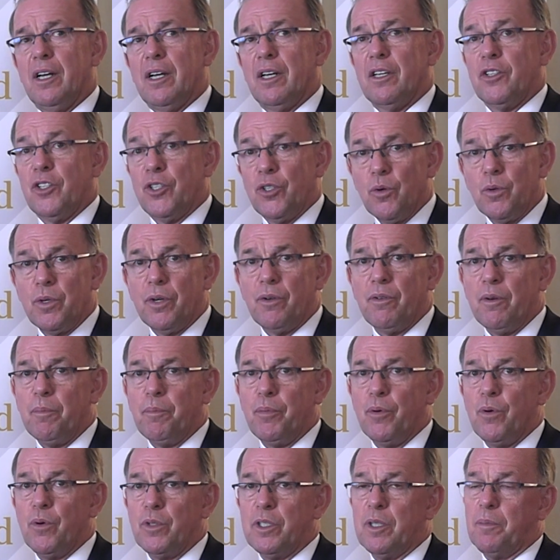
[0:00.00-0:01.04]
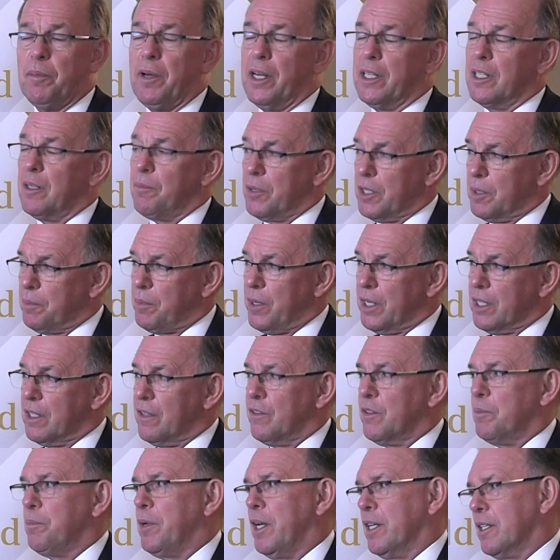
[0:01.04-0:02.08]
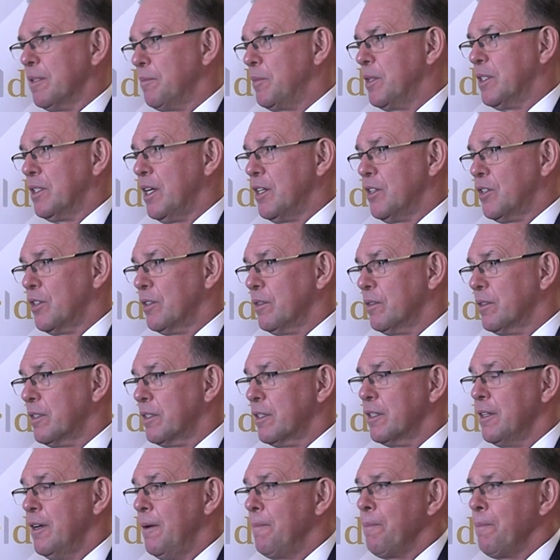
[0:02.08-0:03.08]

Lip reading: shorter reports, Platinum Perspectives, Platinum Essentials.